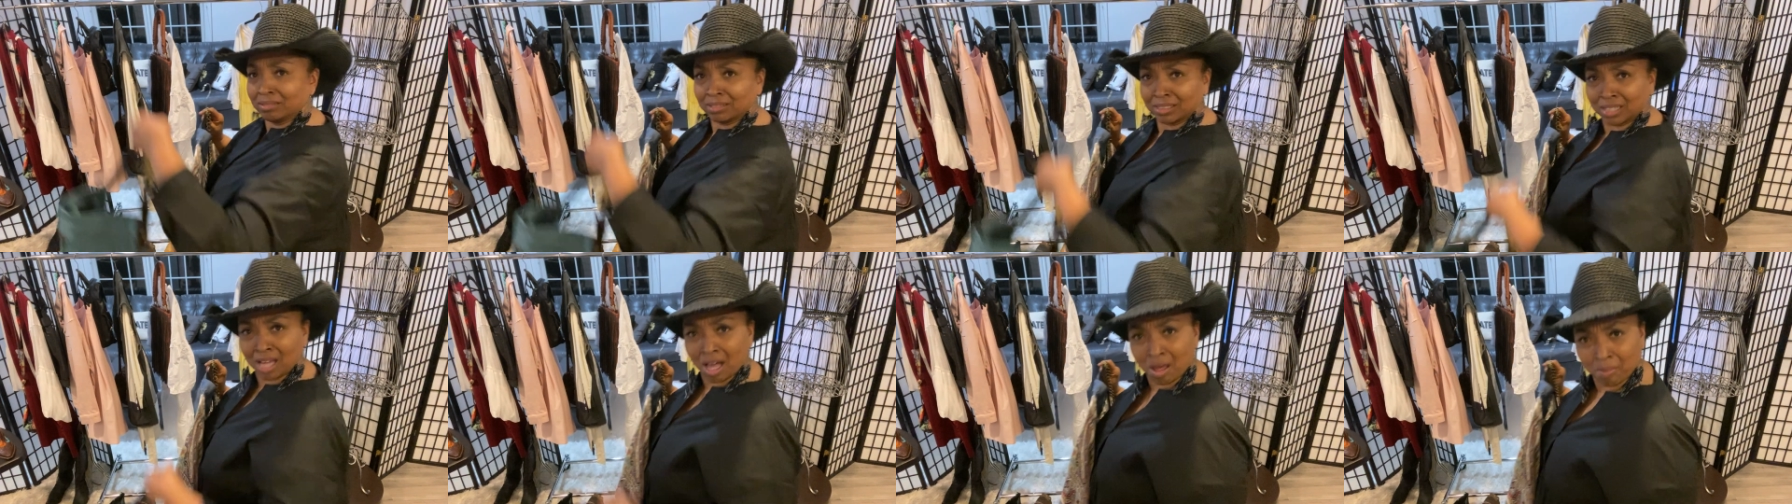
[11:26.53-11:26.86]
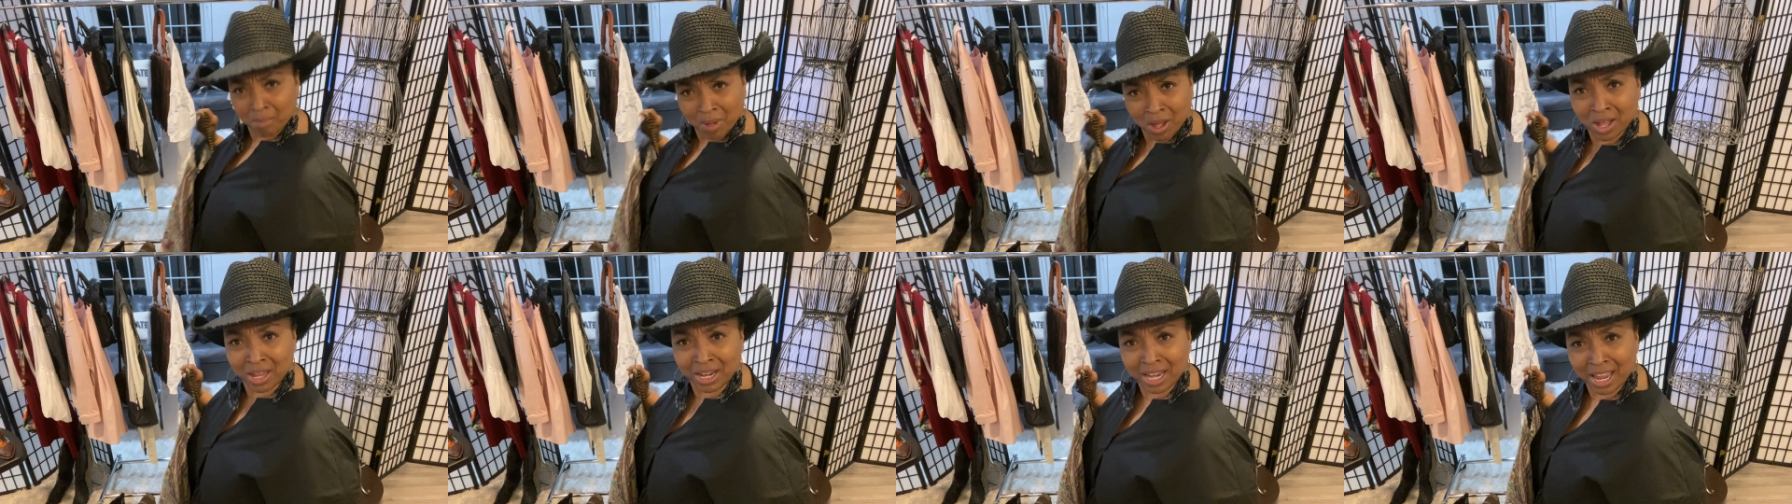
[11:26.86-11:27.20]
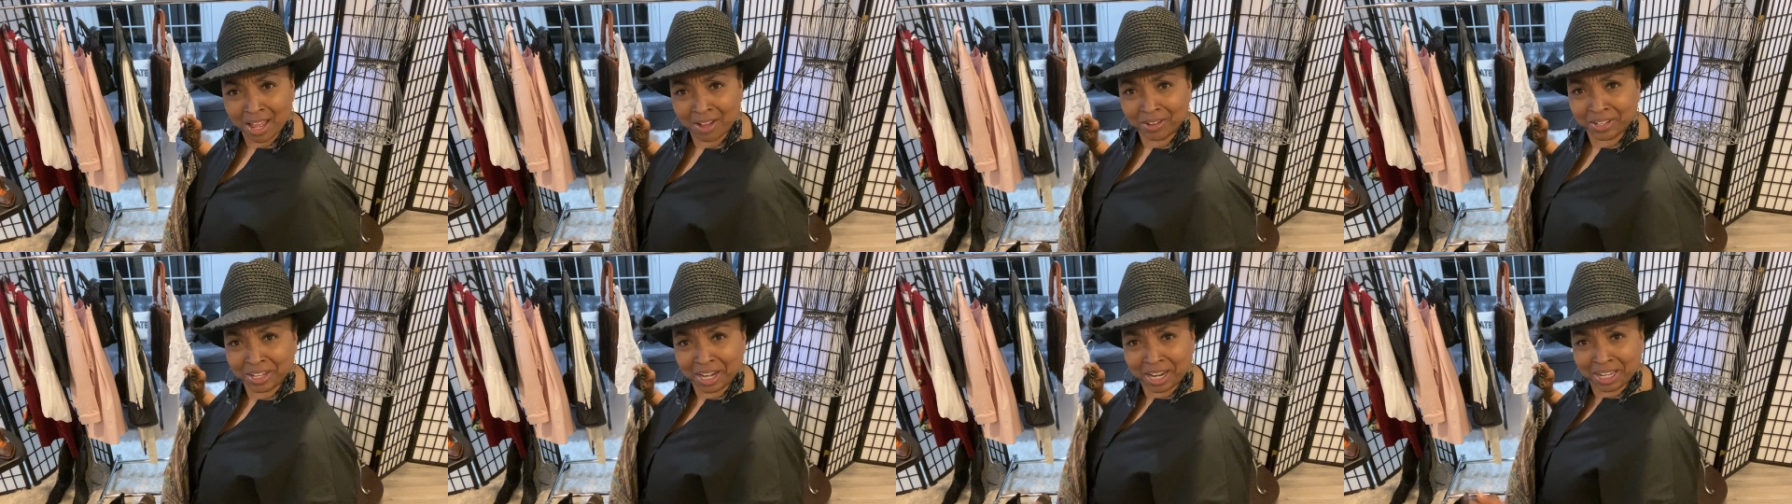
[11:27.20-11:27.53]
Come on
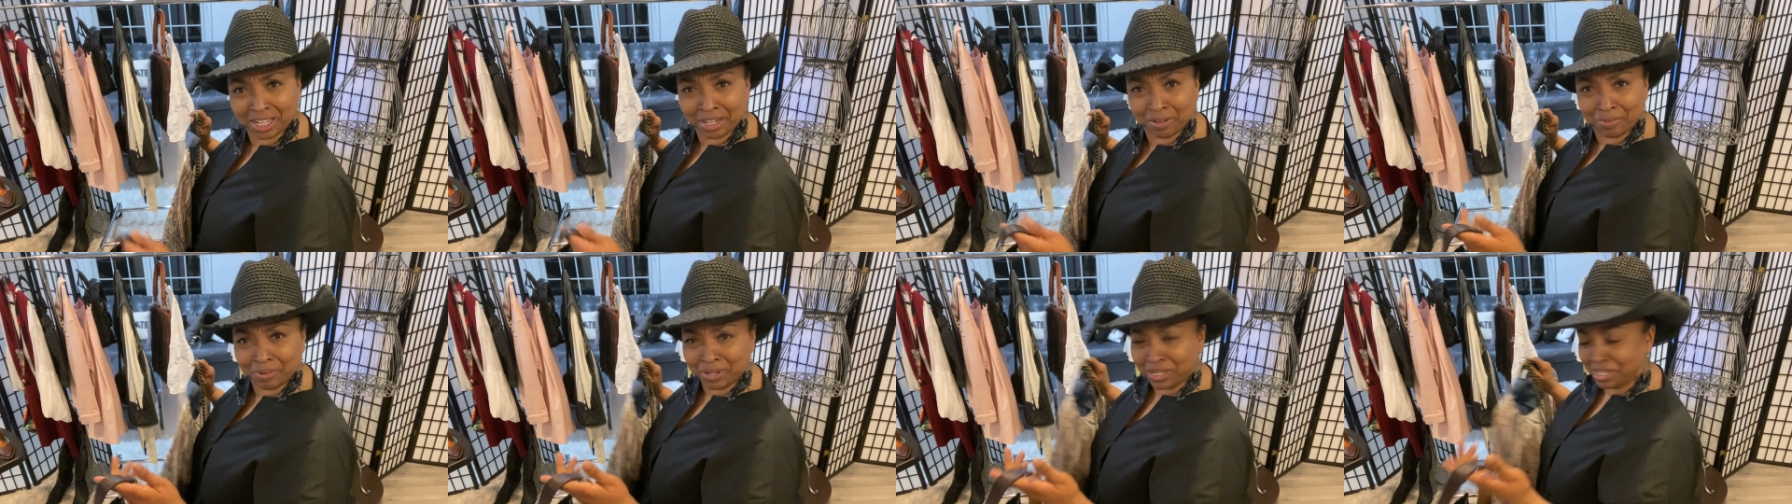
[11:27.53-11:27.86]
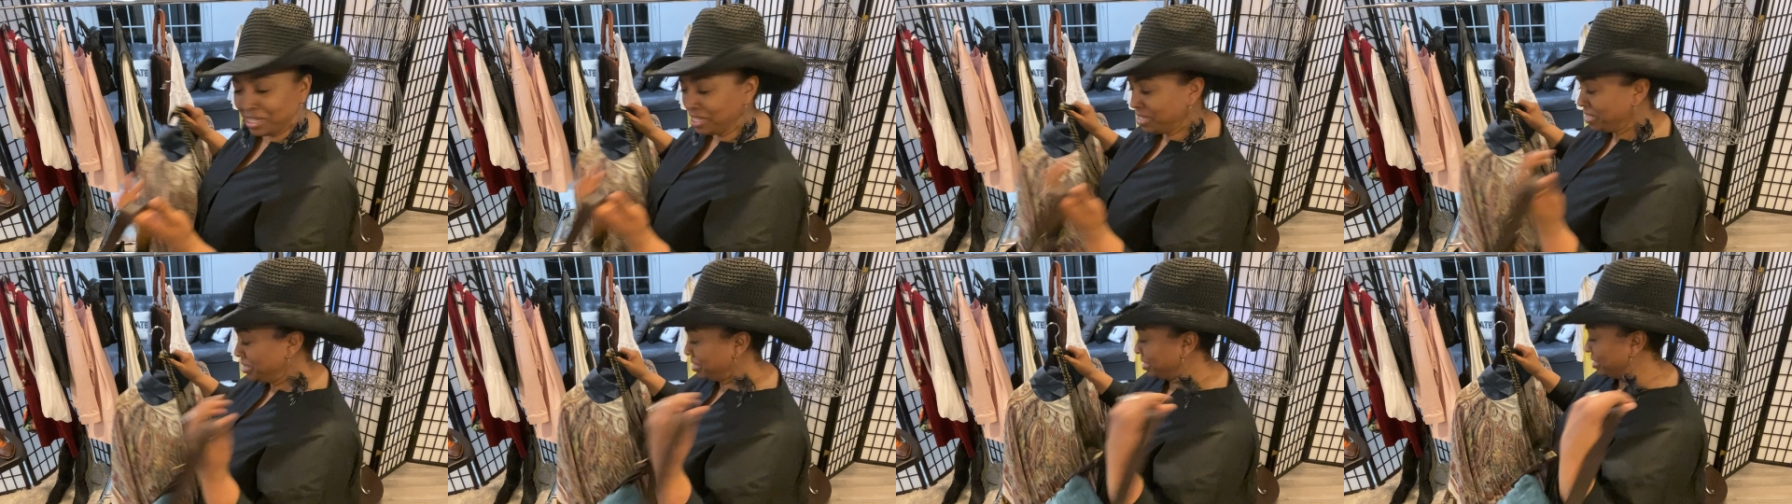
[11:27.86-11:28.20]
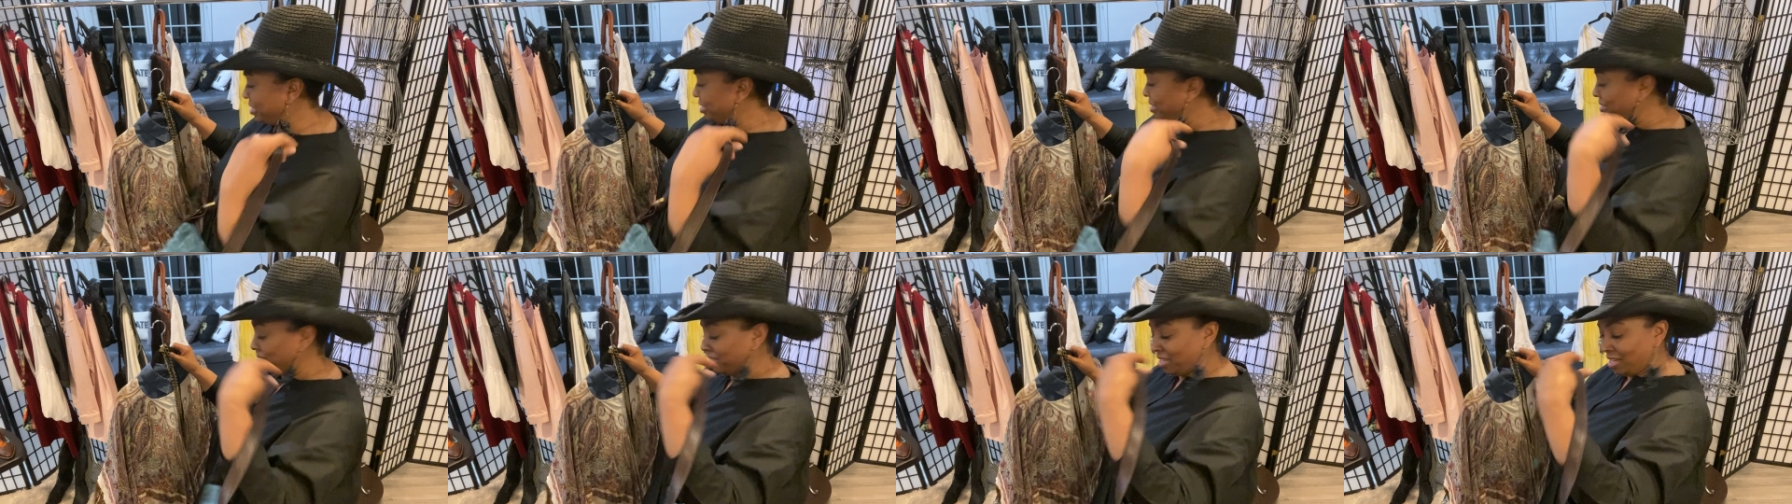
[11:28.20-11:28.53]
now, can I get a witness?
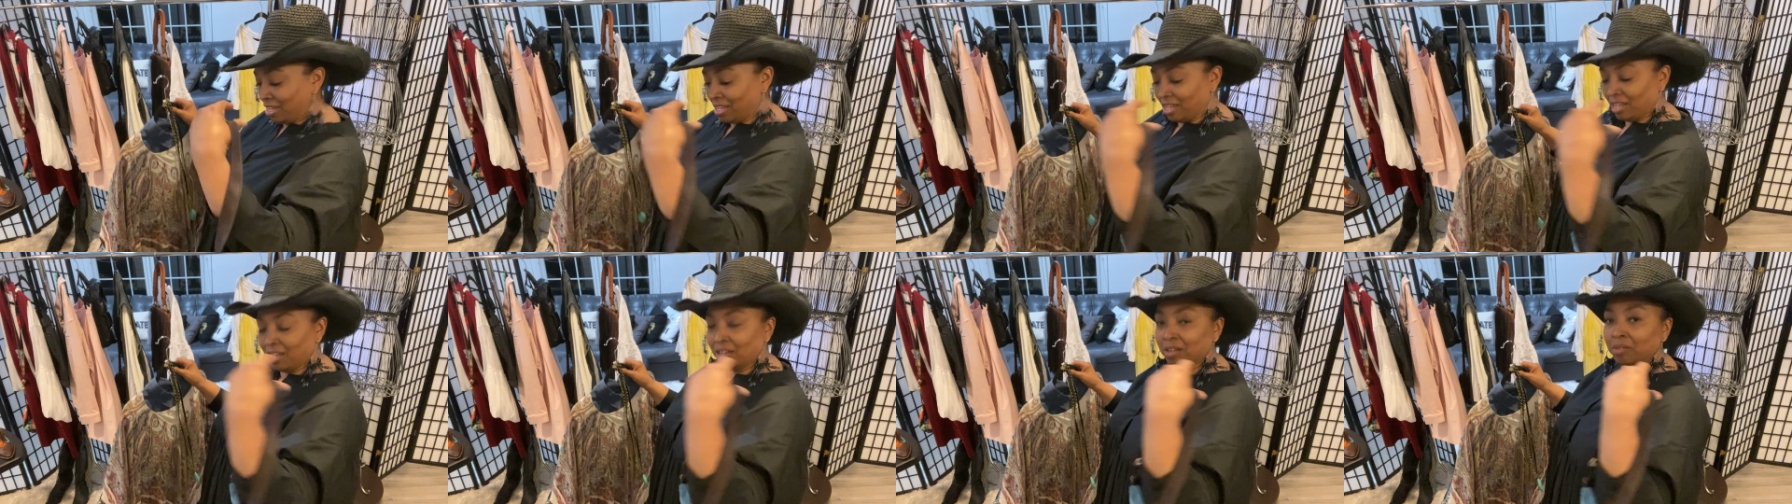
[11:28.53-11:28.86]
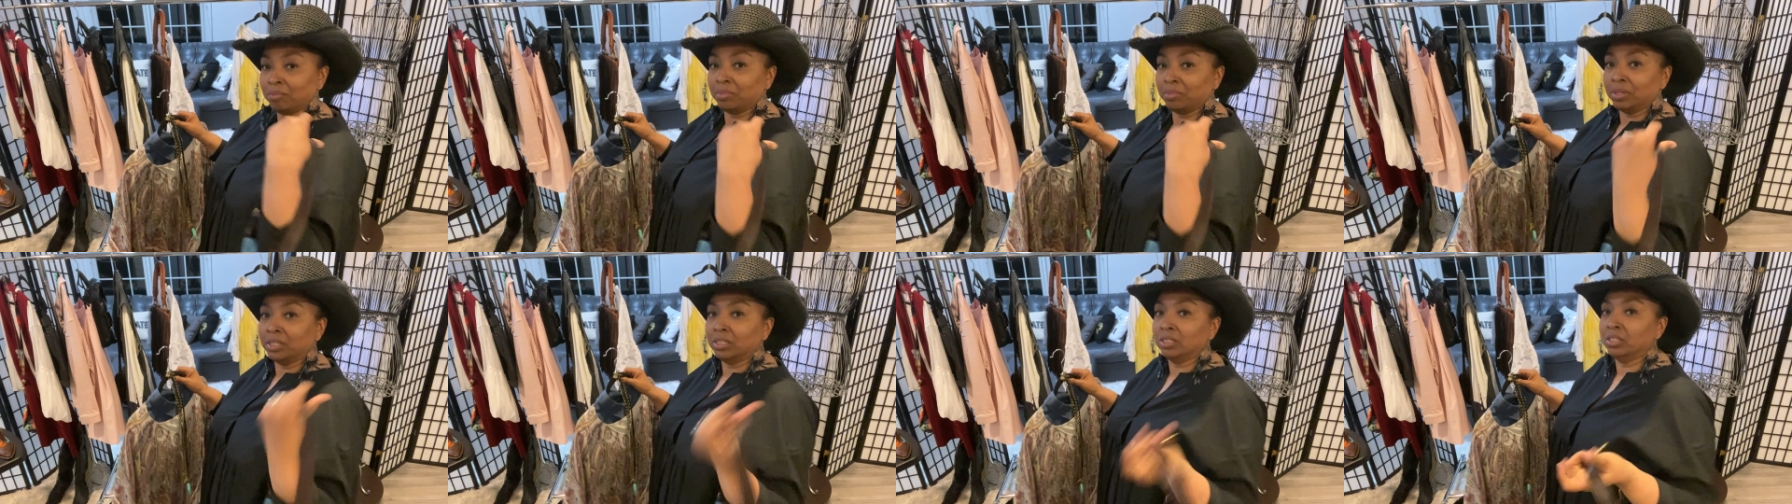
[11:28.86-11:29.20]
But